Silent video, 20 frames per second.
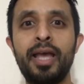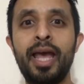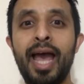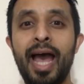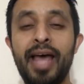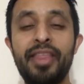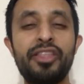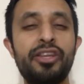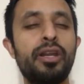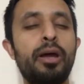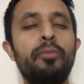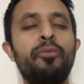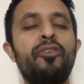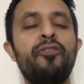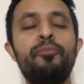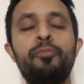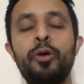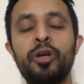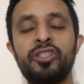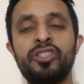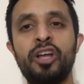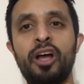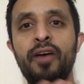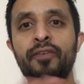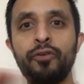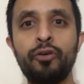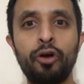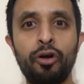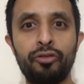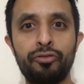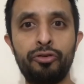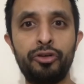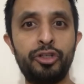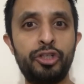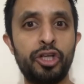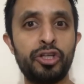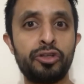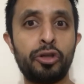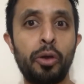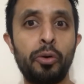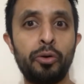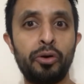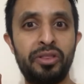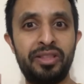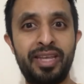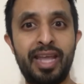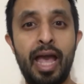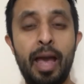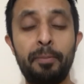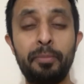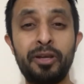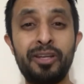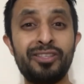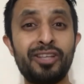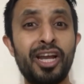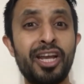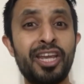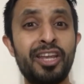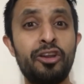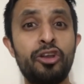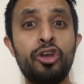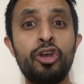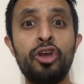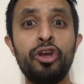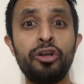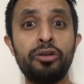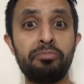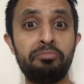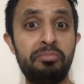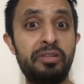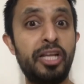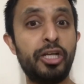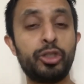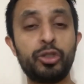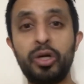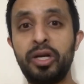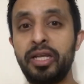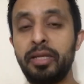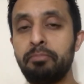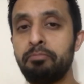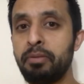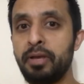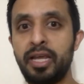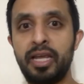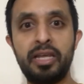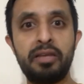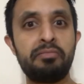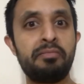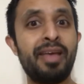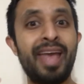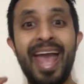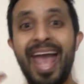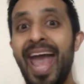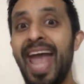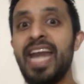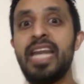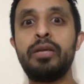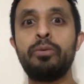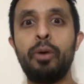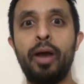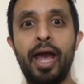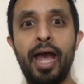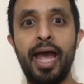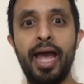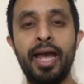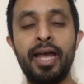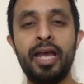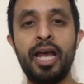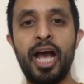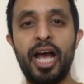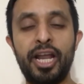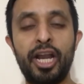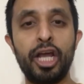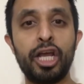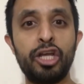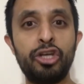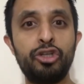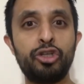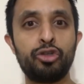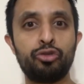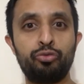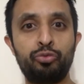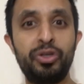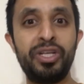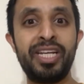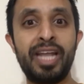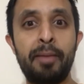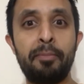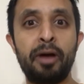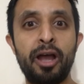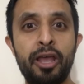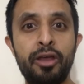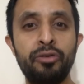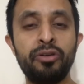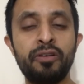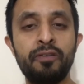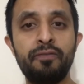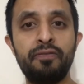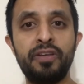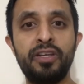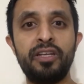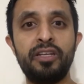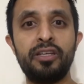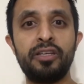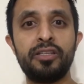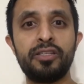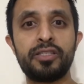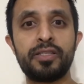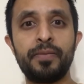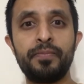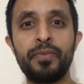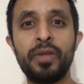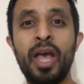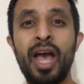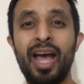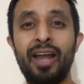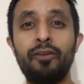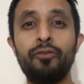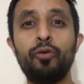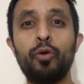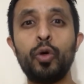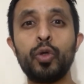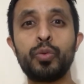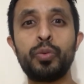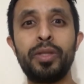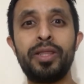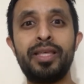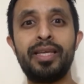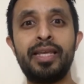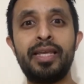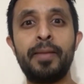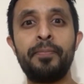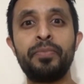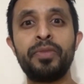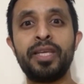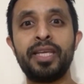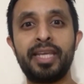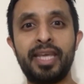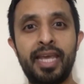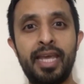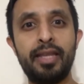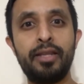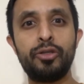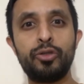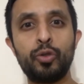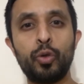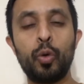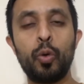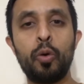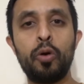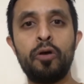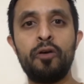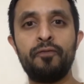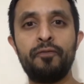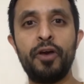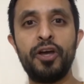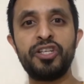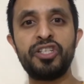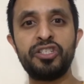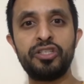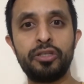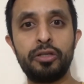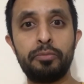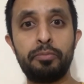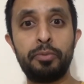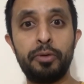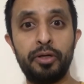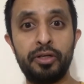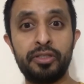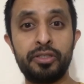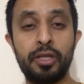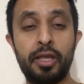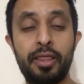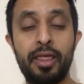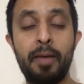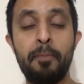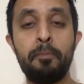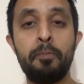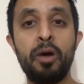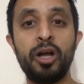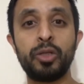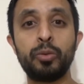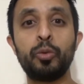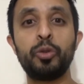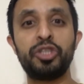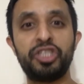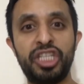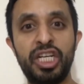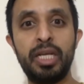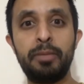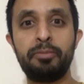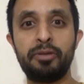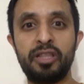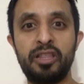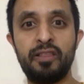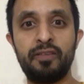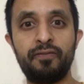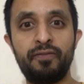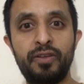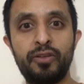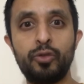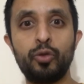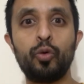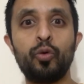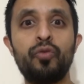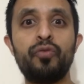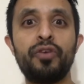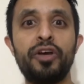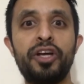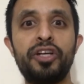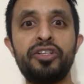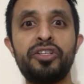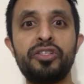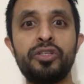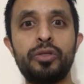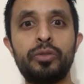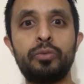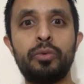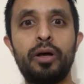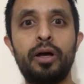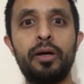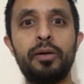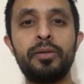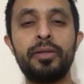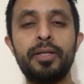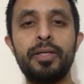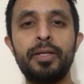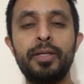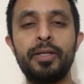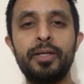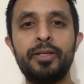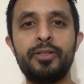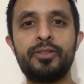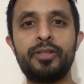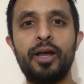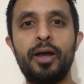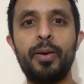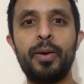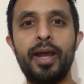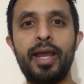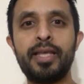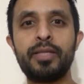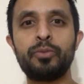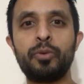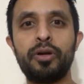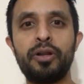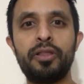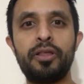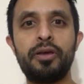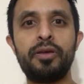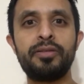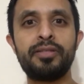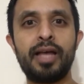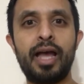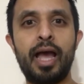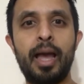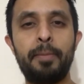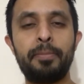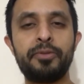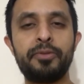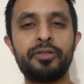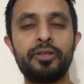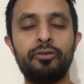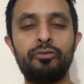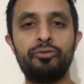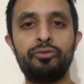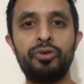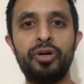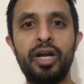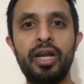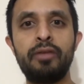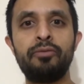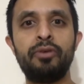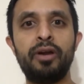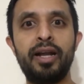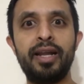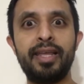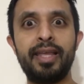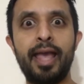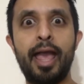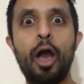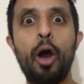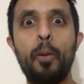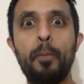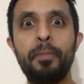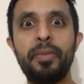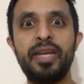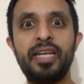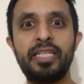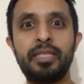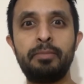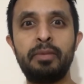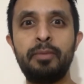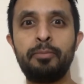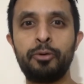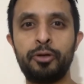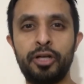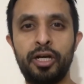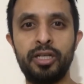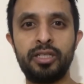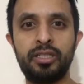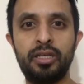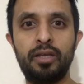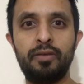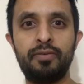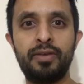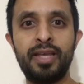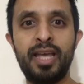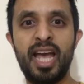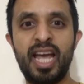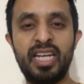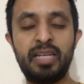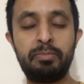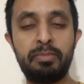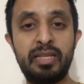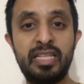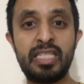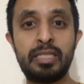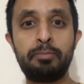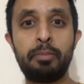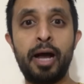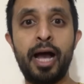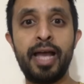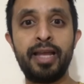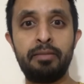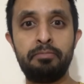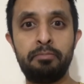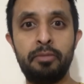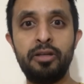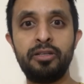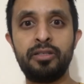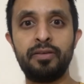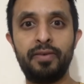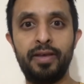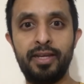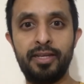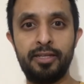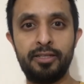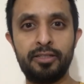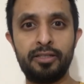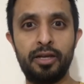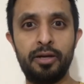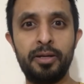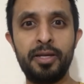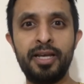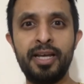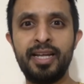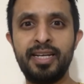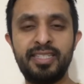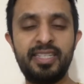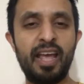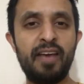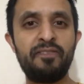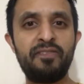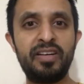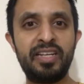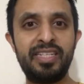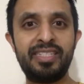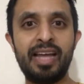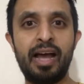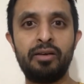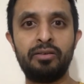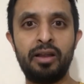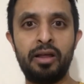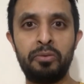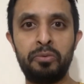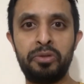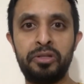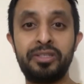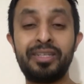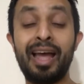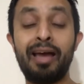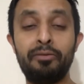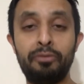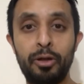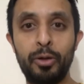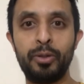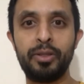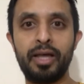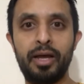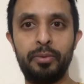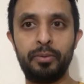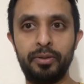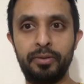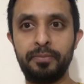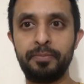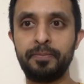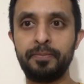And the number of books that I've got through just going on the app, because I can literally be anywhere and I can just read at my own convenience. And of course, with the Kindle versions of the books, they're much more cheaper than the physical versions as well. So it's one of those apps that really help me to be productive and to be inspired and motivated. So definitely download that one.